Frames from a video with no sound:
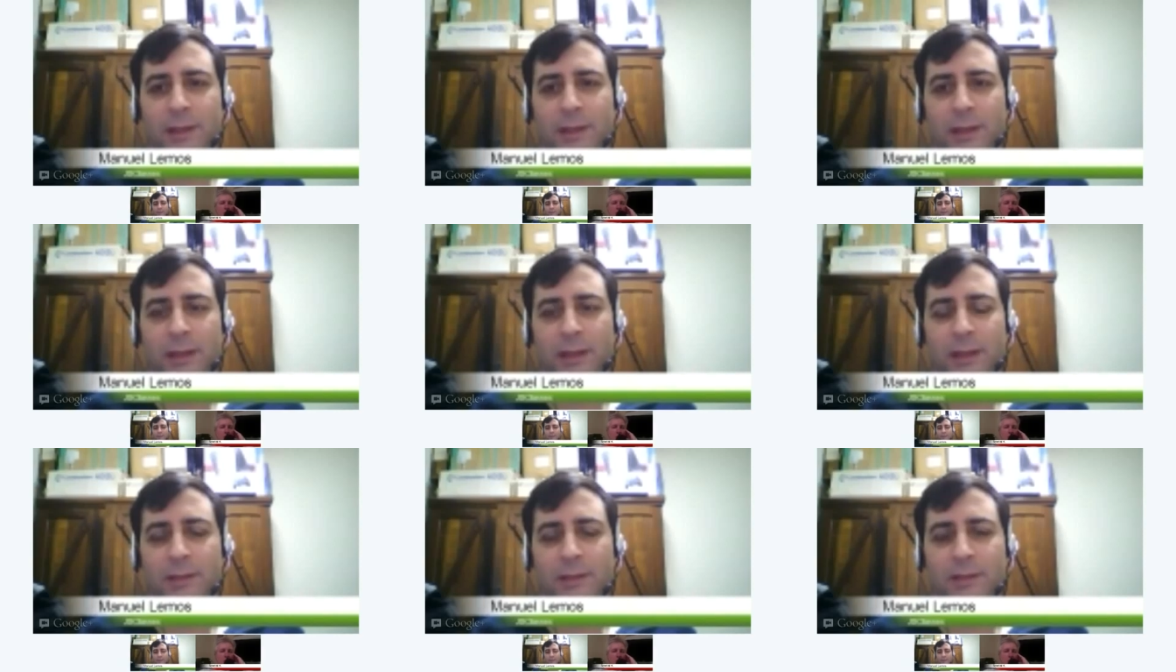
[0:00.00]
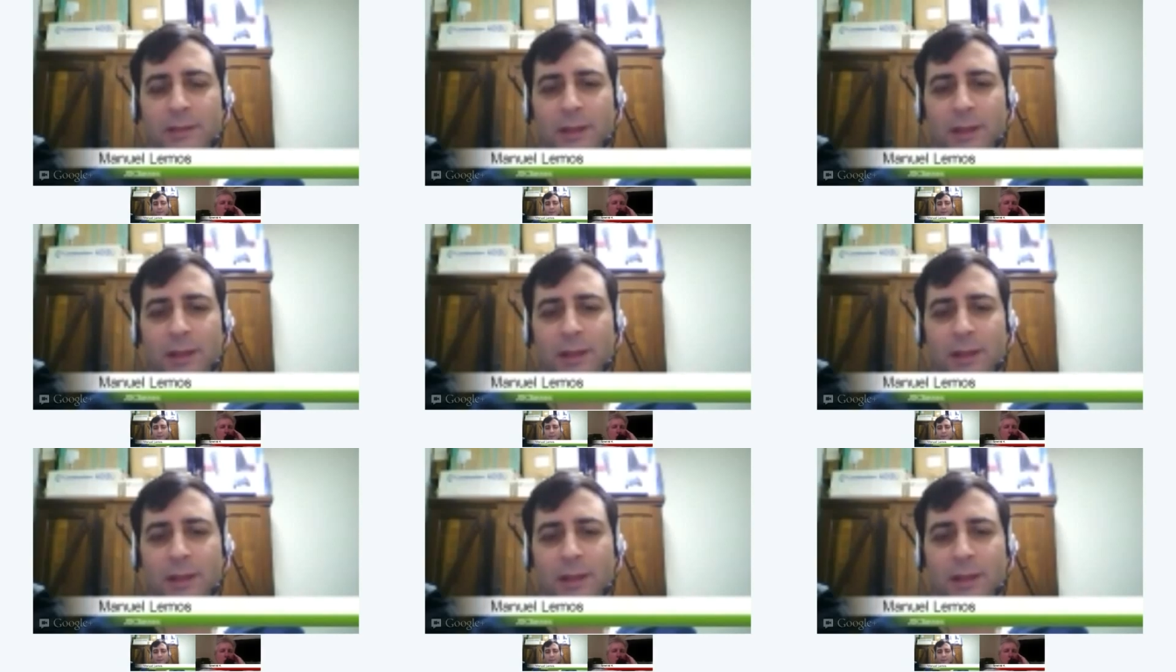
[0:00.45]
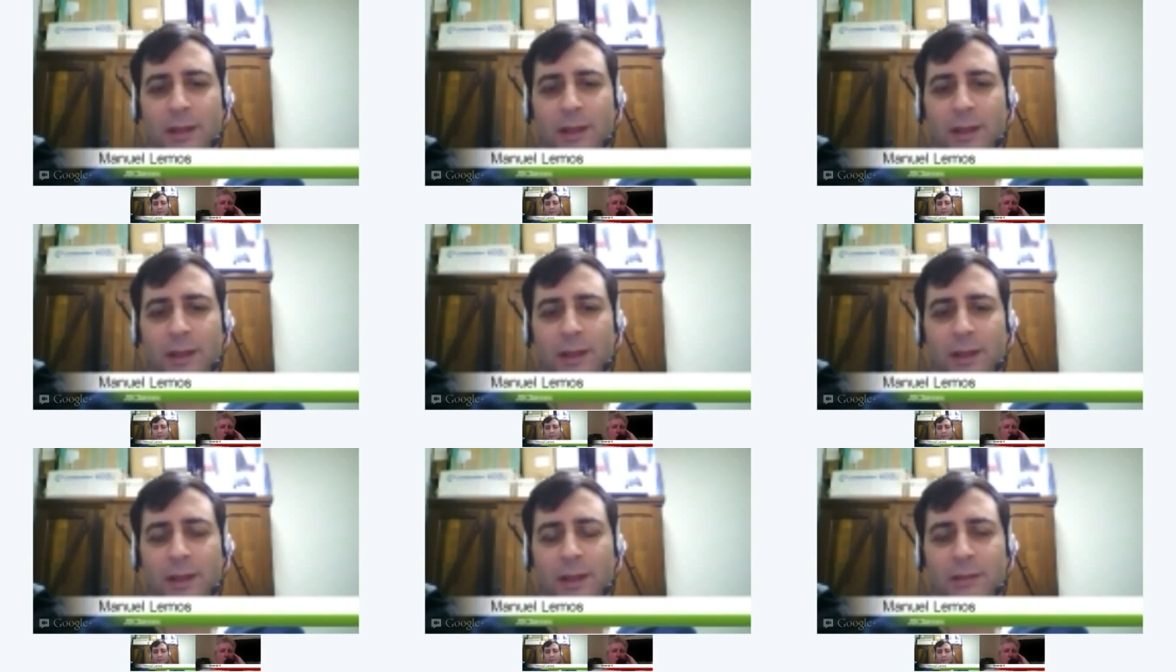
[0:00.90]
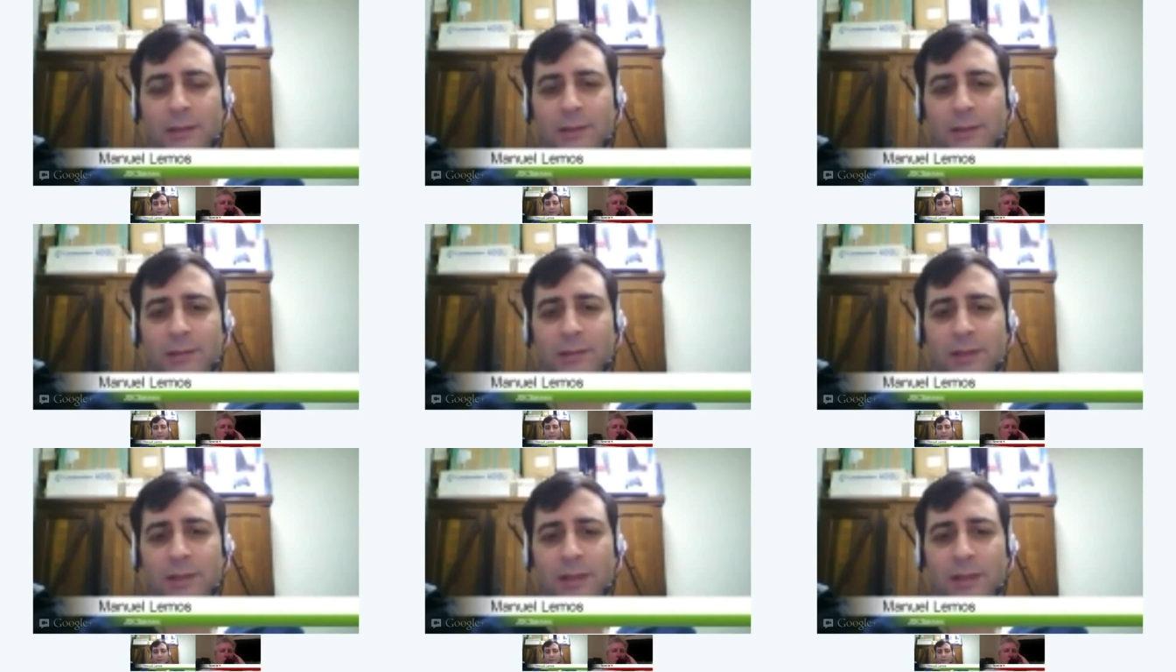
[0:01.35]
it's
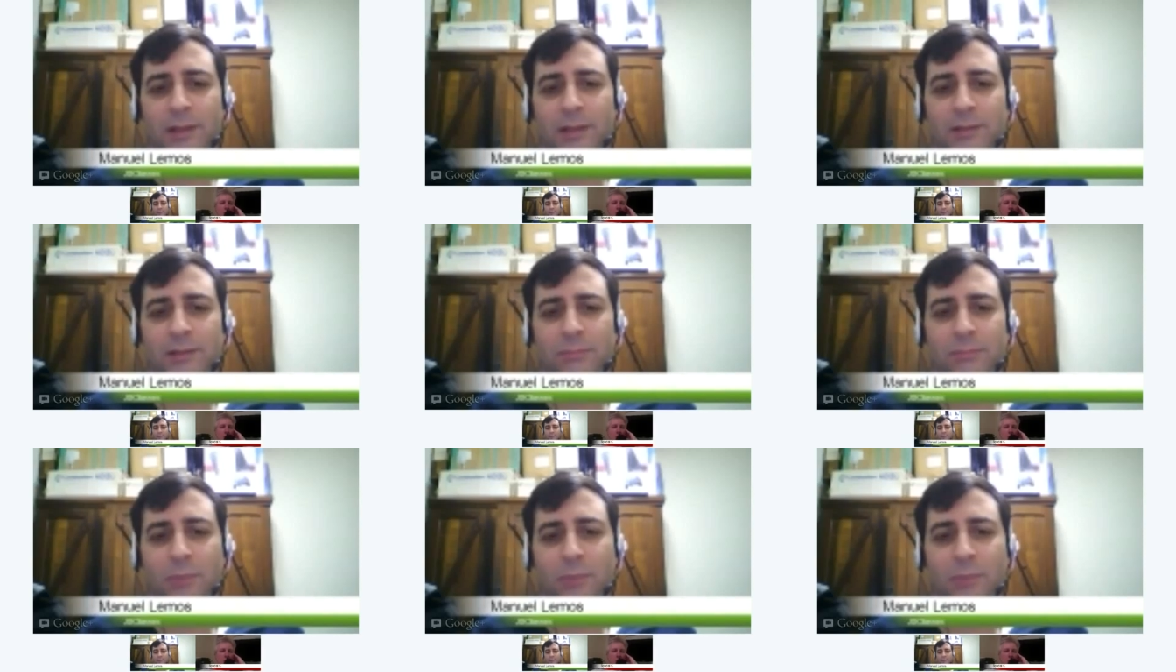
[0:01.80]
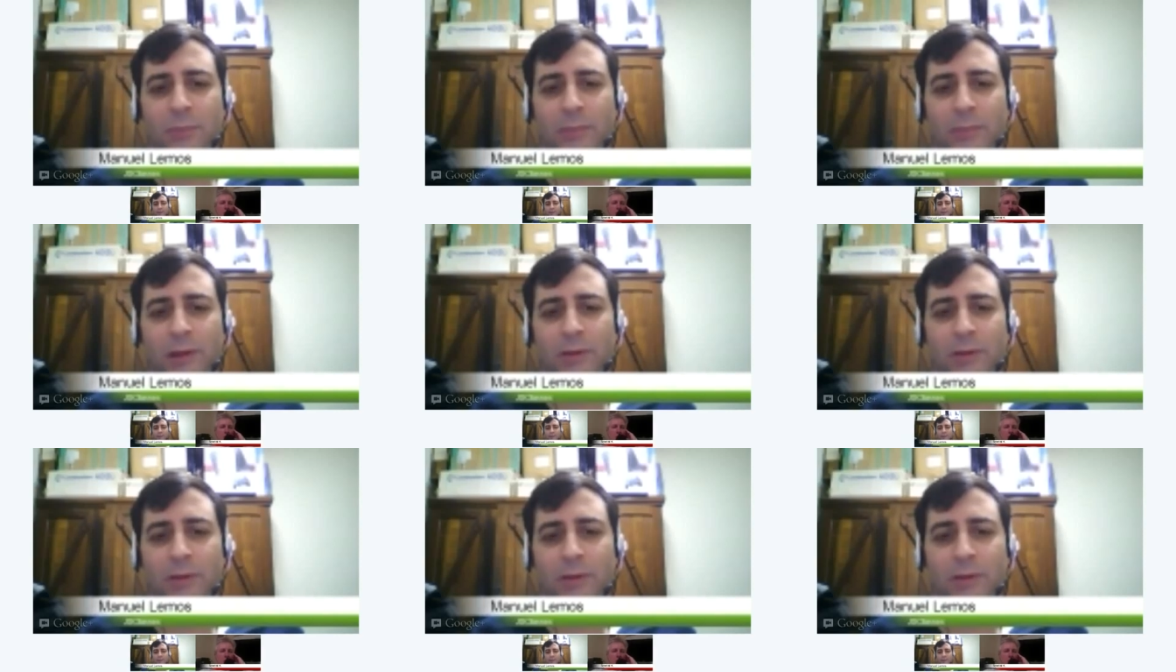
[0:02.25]
just a small